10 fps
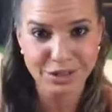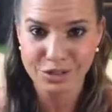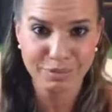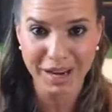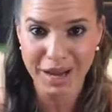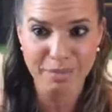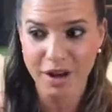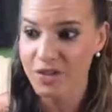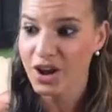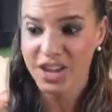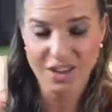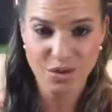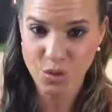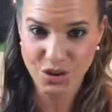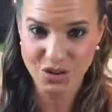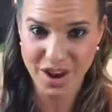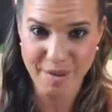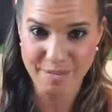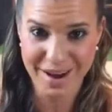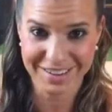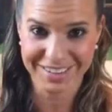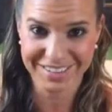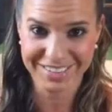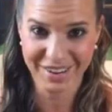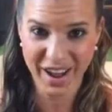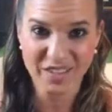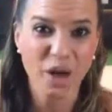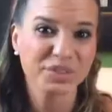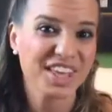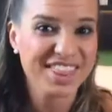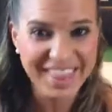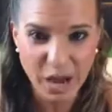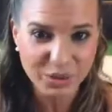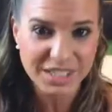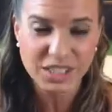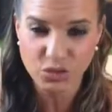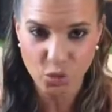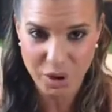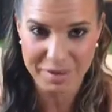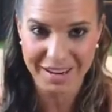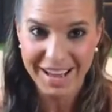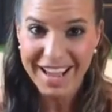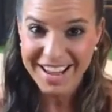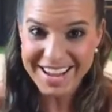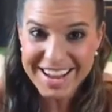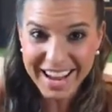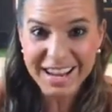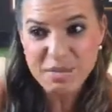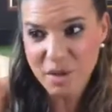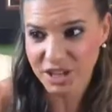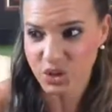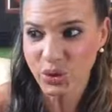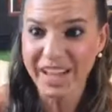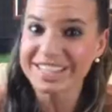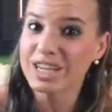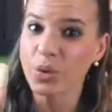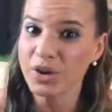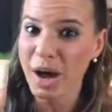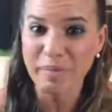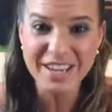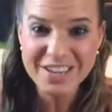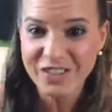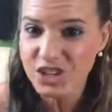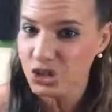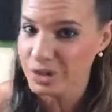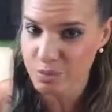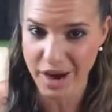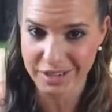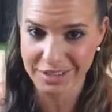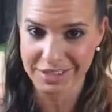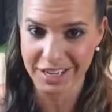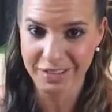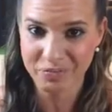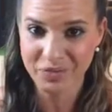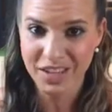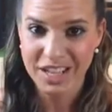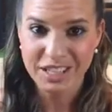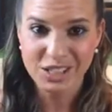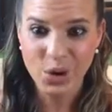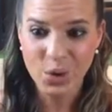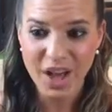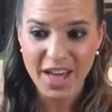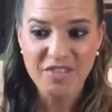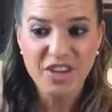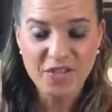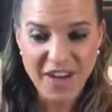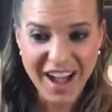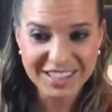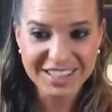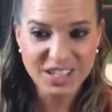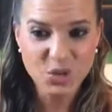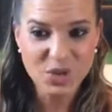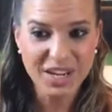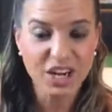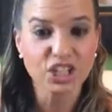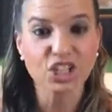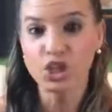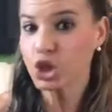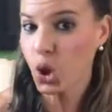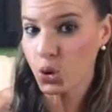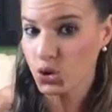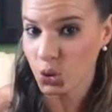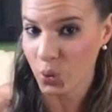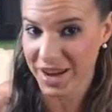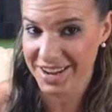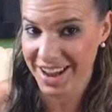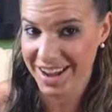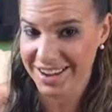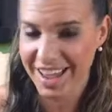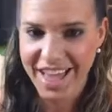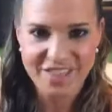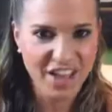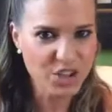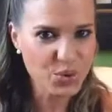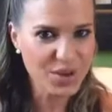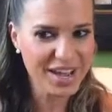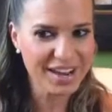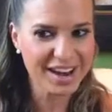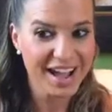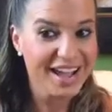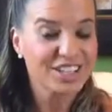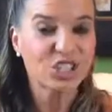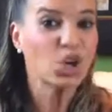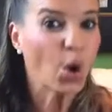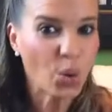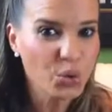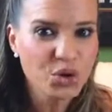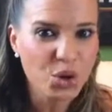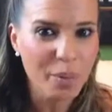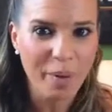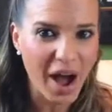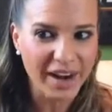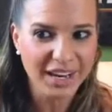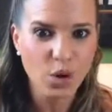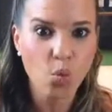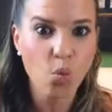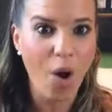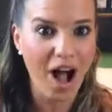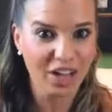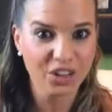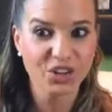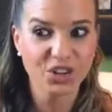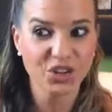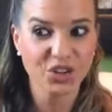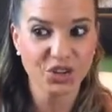it's made up of even when you're not pregnant. Okay, I've helped thousands of women gain muscle and tone up even during pregnancy. So the fact that you can slow your weight gain, that you can tone your body while